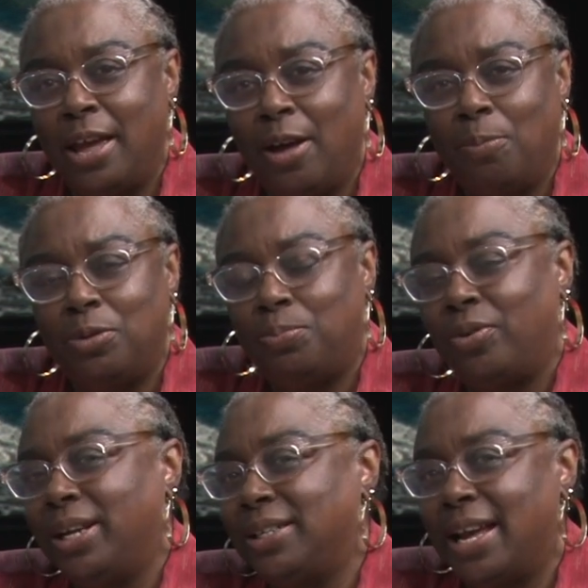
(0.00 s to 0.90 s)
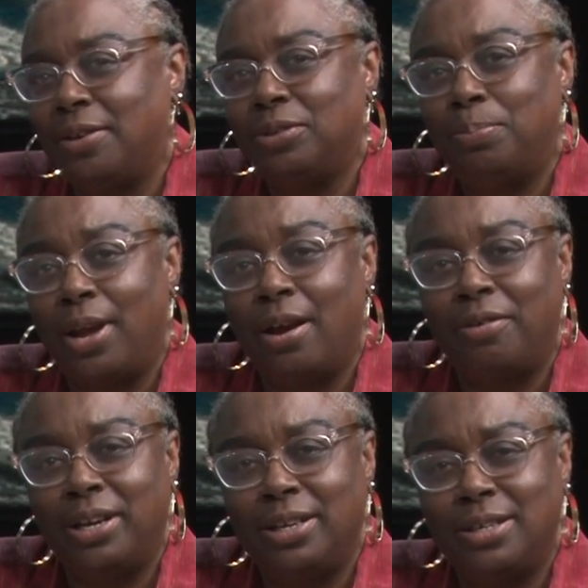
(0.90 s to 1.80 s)
help to break down the
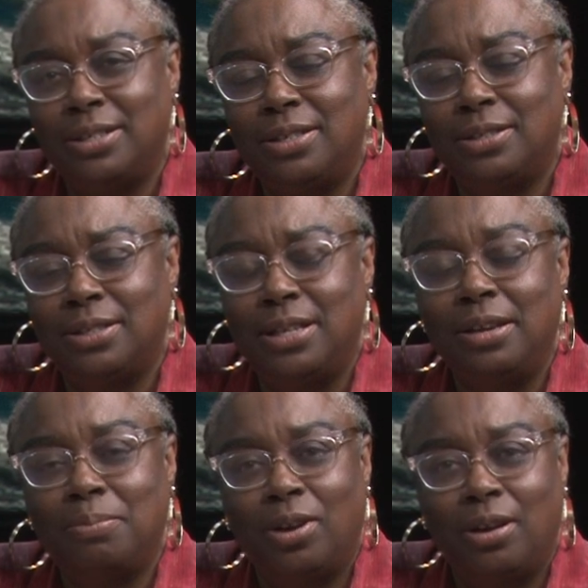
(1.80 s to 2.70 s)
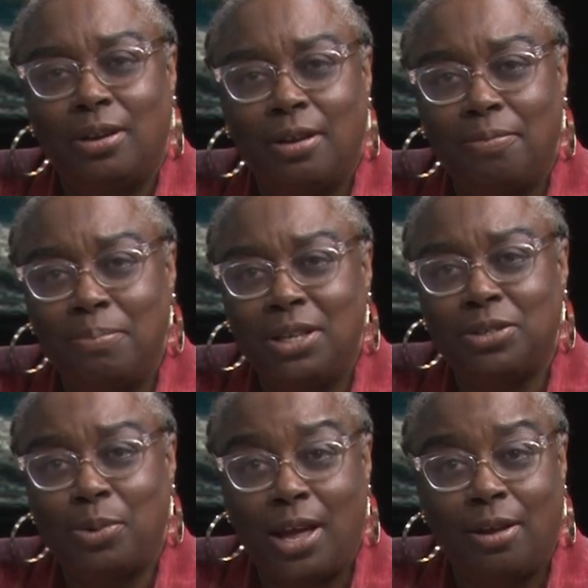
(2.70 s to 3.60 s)
barriers and stigma of
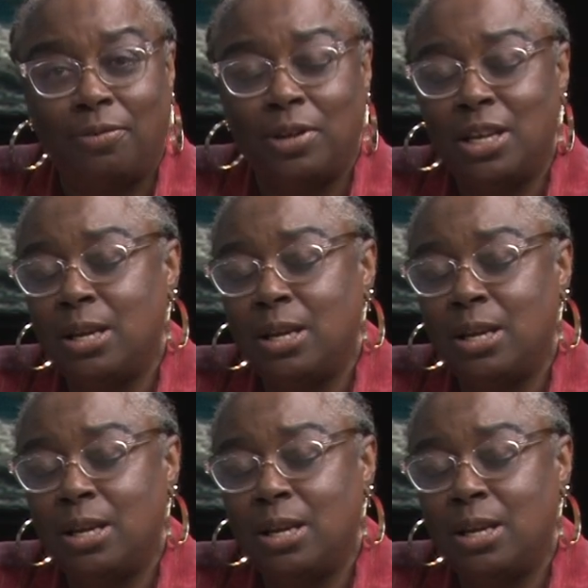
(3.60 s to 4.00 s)
mental health,